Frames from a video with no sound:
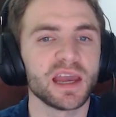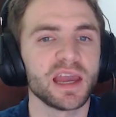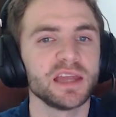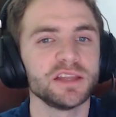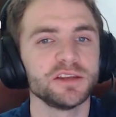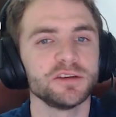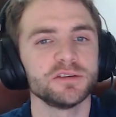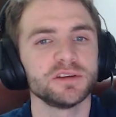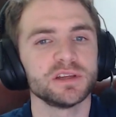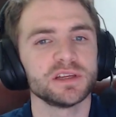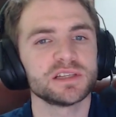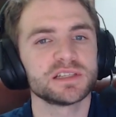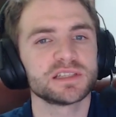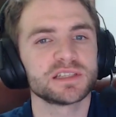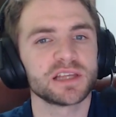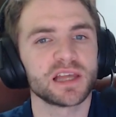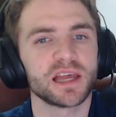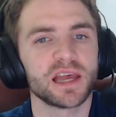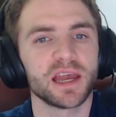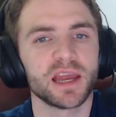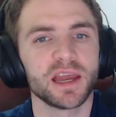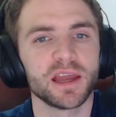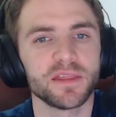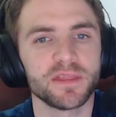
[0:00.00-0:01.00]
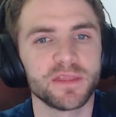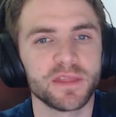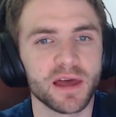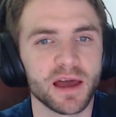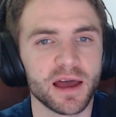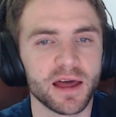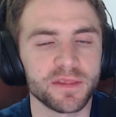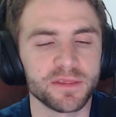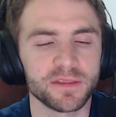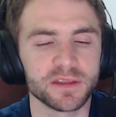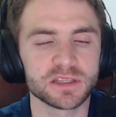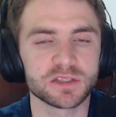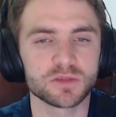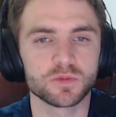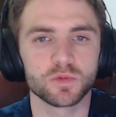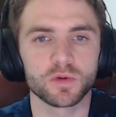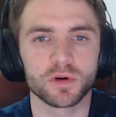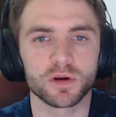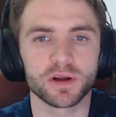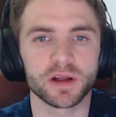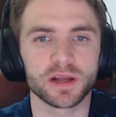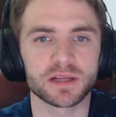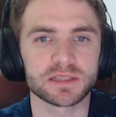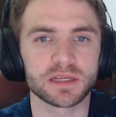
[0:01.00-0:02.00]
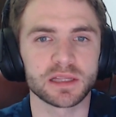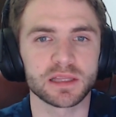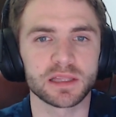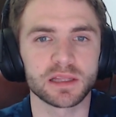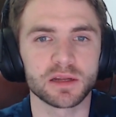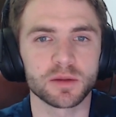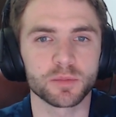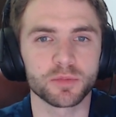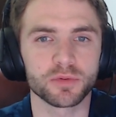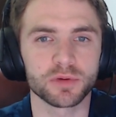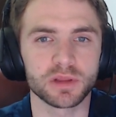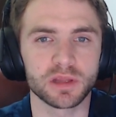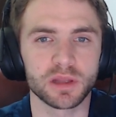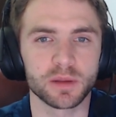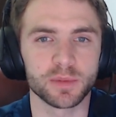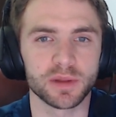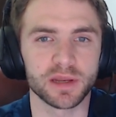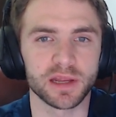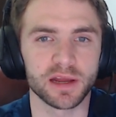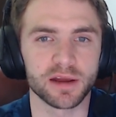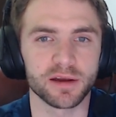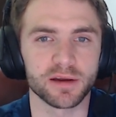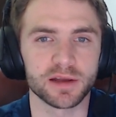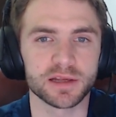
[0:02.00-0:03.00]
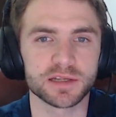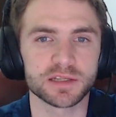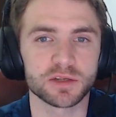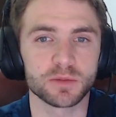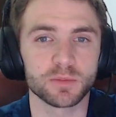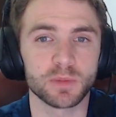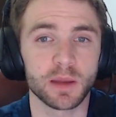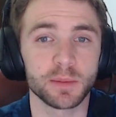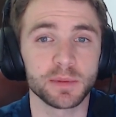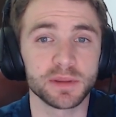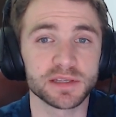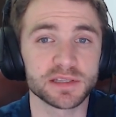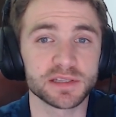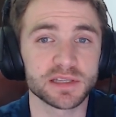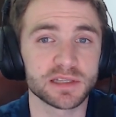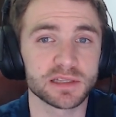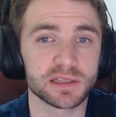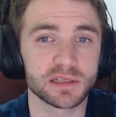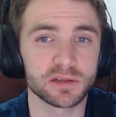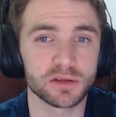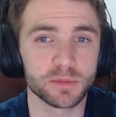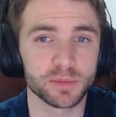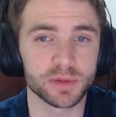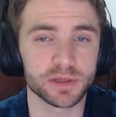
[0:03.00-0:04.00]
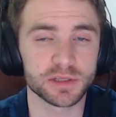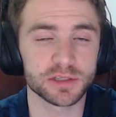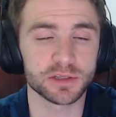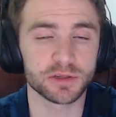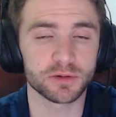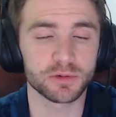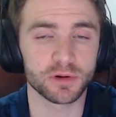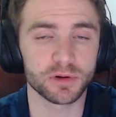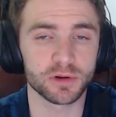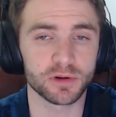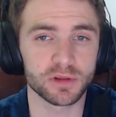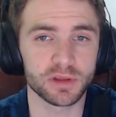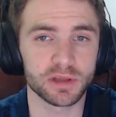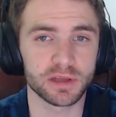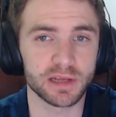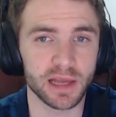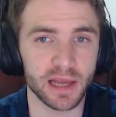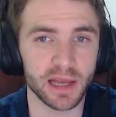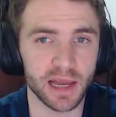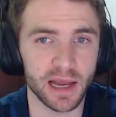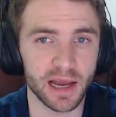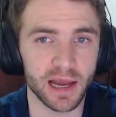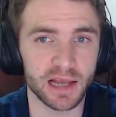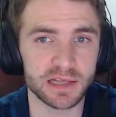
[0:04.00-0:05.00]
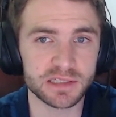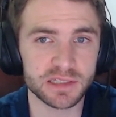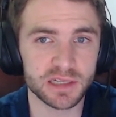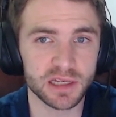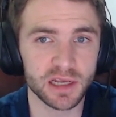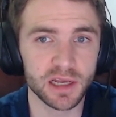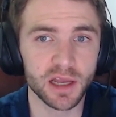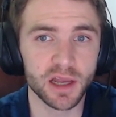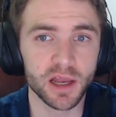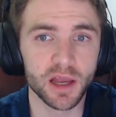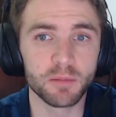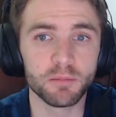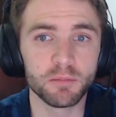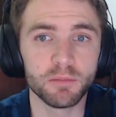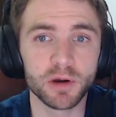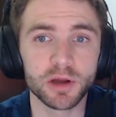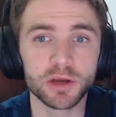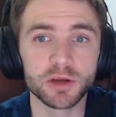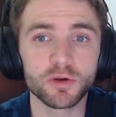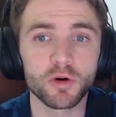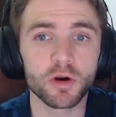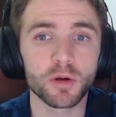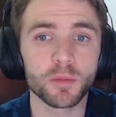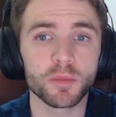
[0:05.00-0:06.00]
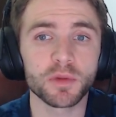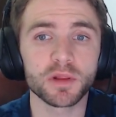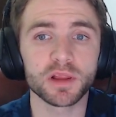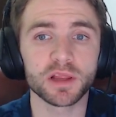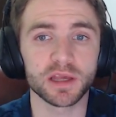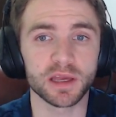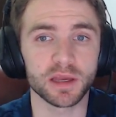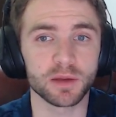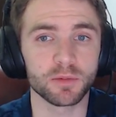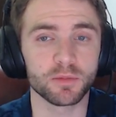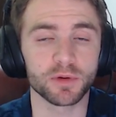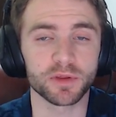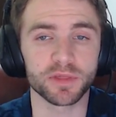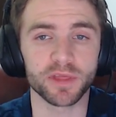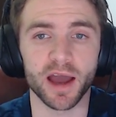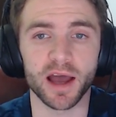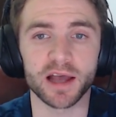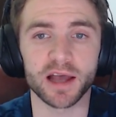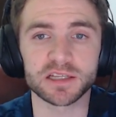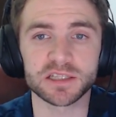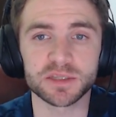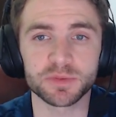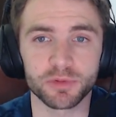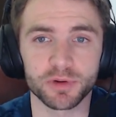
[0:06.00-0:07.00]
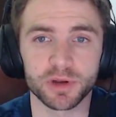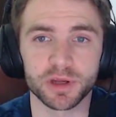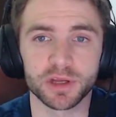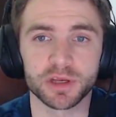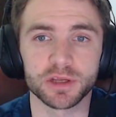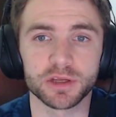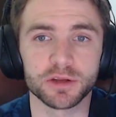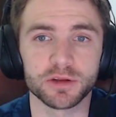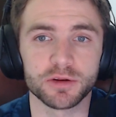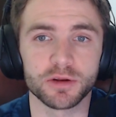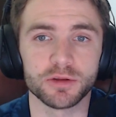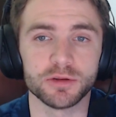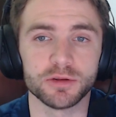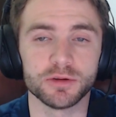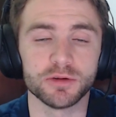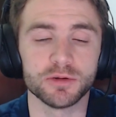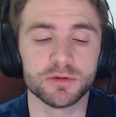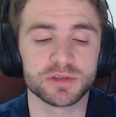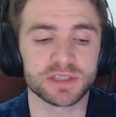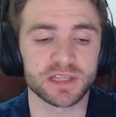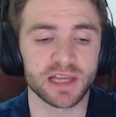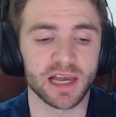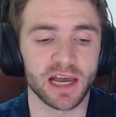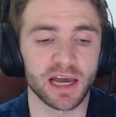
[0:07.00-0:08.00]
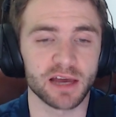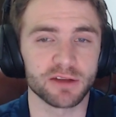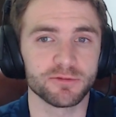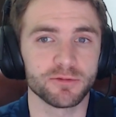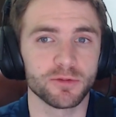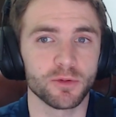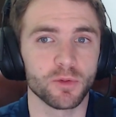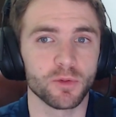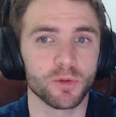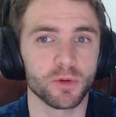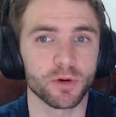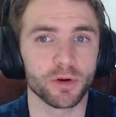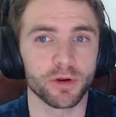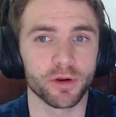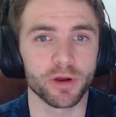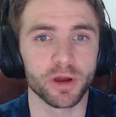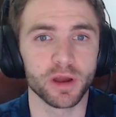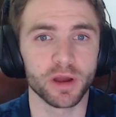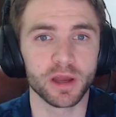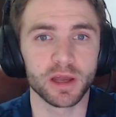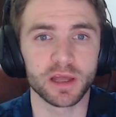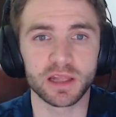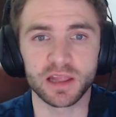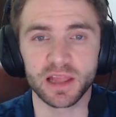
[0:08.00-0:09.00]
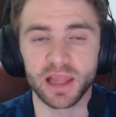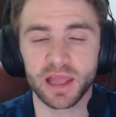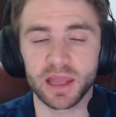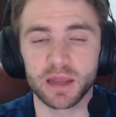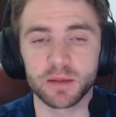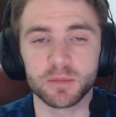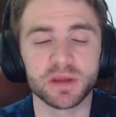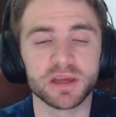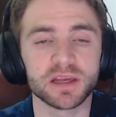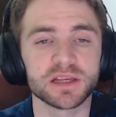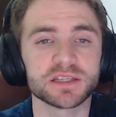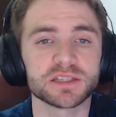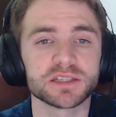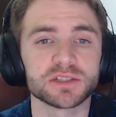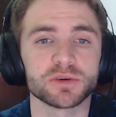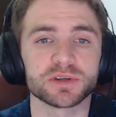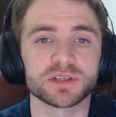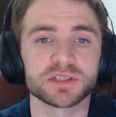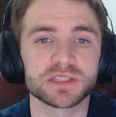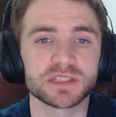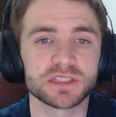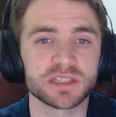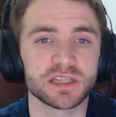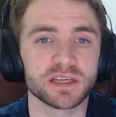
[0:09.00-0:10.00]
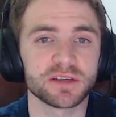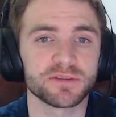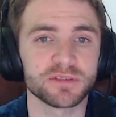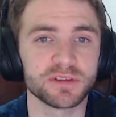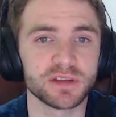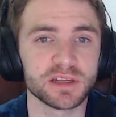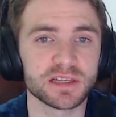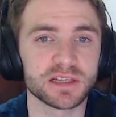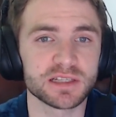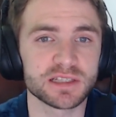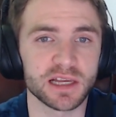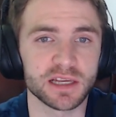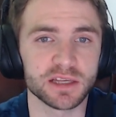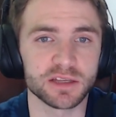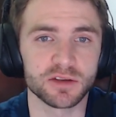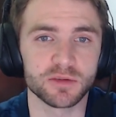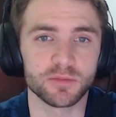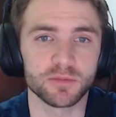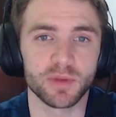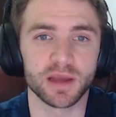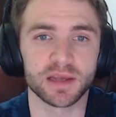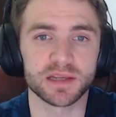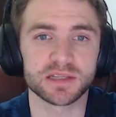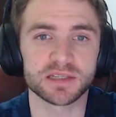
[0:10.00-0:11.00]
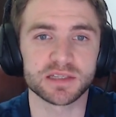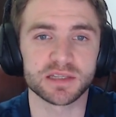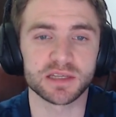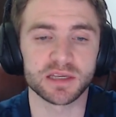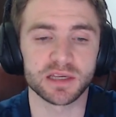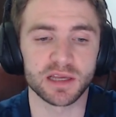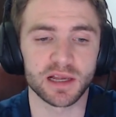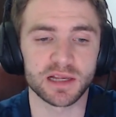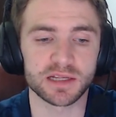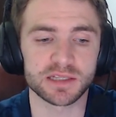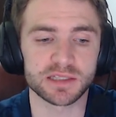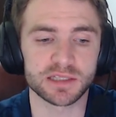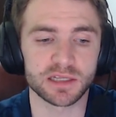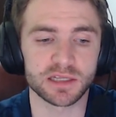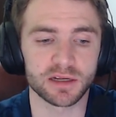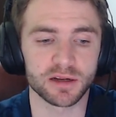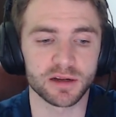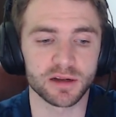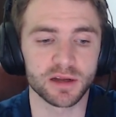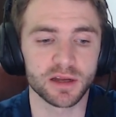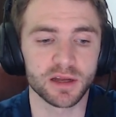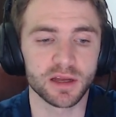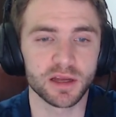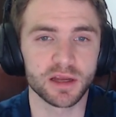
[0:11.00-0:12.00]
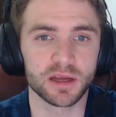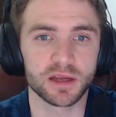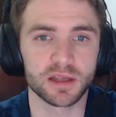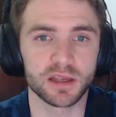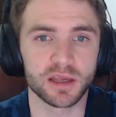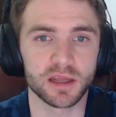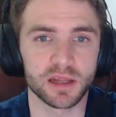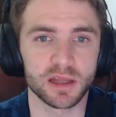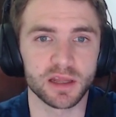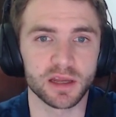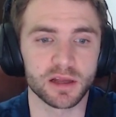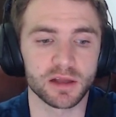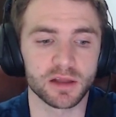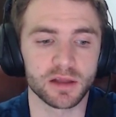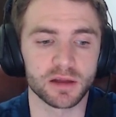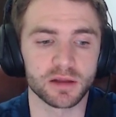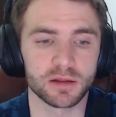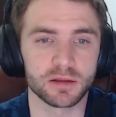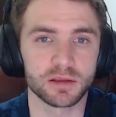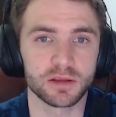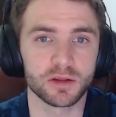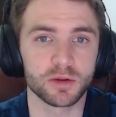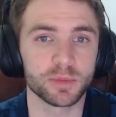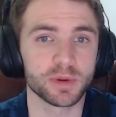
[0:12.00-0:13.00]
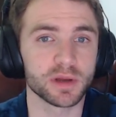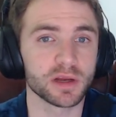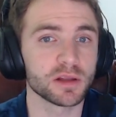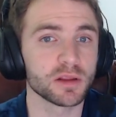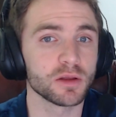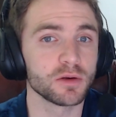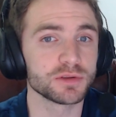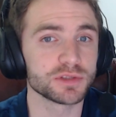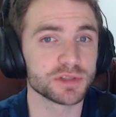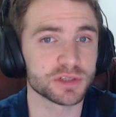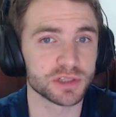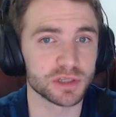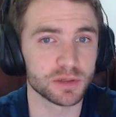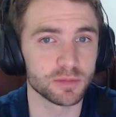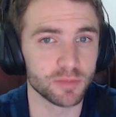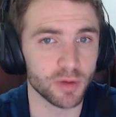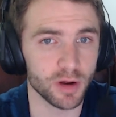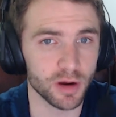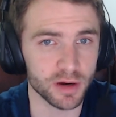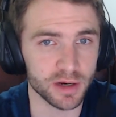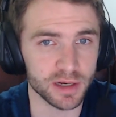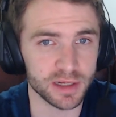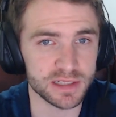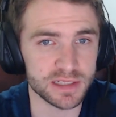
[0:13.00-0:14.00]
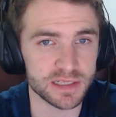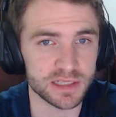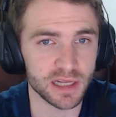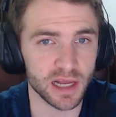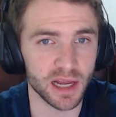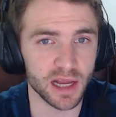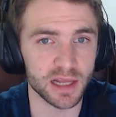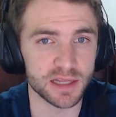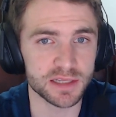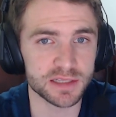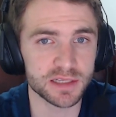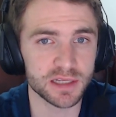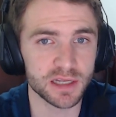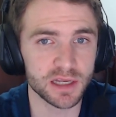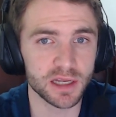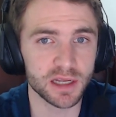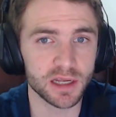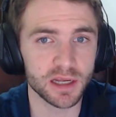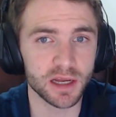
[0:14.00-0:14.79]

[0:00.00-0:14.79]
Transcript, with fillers: and you did say that this work is a little preliminary so maybe this is a little bit too early to ask but normally with aspirin you use that for lameness or stiffness that you may see as they're getting a little bit closer to market size.